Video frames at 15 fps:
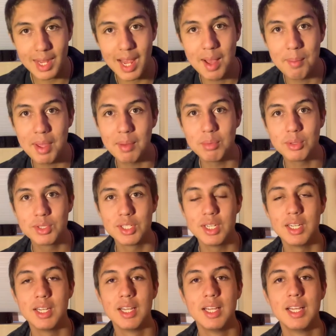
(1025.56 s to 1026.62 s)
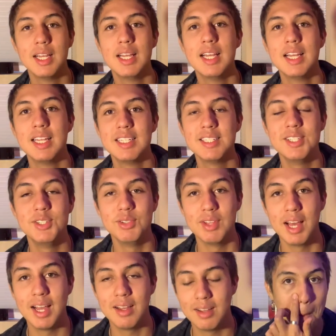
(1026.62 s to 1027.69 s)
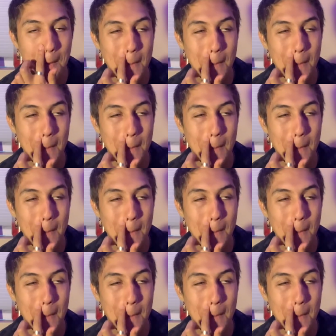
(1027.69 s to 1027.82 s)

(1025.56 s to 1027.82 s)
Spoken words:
I'm able to do that,